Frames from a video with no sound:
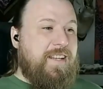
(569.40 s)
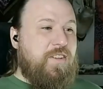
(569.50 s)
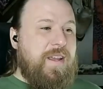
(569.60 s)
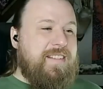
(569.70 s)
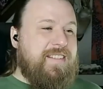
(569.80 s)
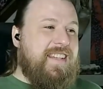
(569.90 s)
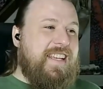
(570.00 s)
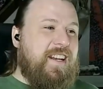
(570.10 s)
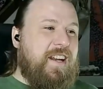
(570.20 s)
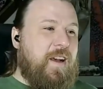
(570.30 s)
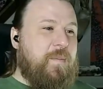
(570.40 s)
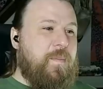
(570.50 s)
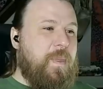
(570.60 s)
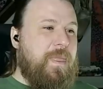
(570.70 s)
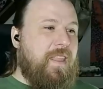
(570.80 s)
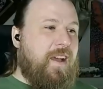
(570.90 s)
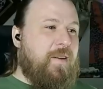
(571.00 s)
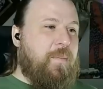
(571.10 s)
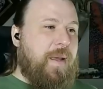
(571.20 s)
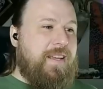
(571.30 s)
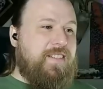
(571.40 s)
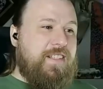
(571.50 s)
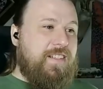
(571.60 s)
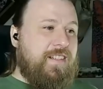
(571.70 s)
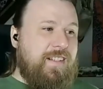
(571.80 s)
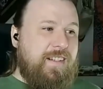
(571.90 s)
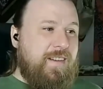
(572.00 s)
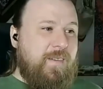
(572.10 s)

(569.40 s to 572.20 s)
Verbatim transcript: You ain't sneaking up on Bester